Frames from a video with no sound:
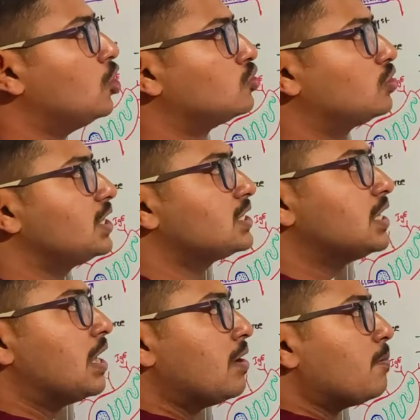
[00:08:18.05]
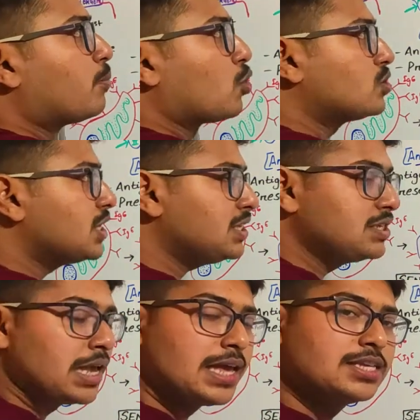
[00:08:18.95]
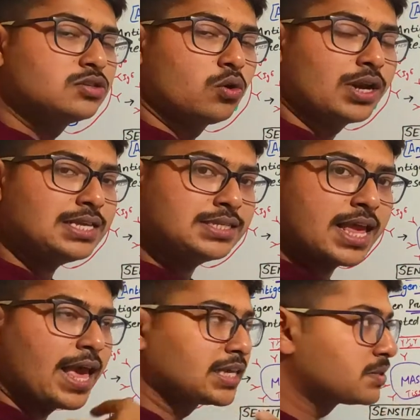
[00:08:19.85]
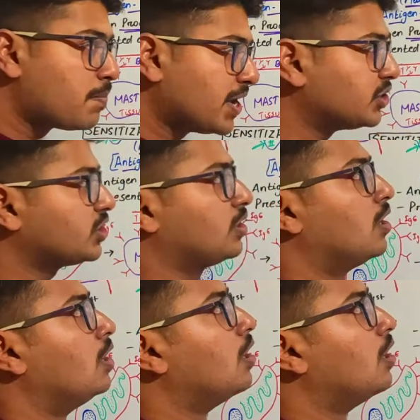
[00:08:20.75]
So this process is known as expression.